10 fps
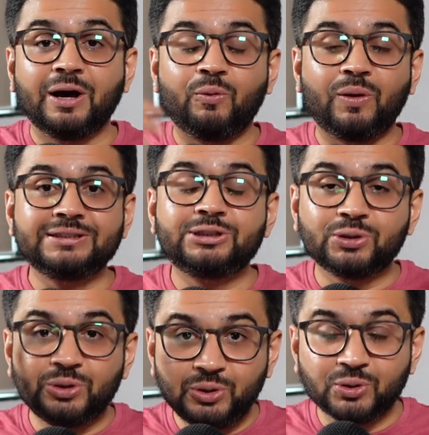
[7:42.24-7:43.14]
once
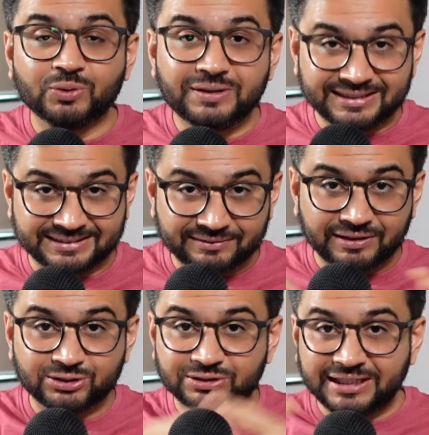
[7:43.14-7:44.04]
you do this,
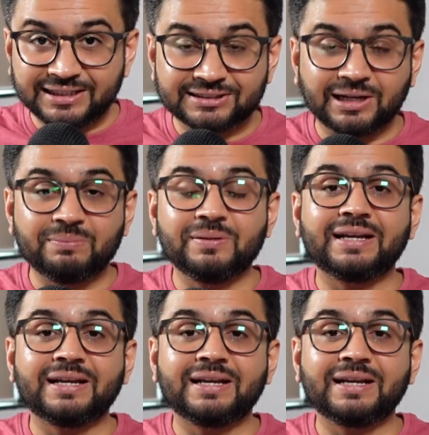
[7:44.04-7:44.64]
once you set this up,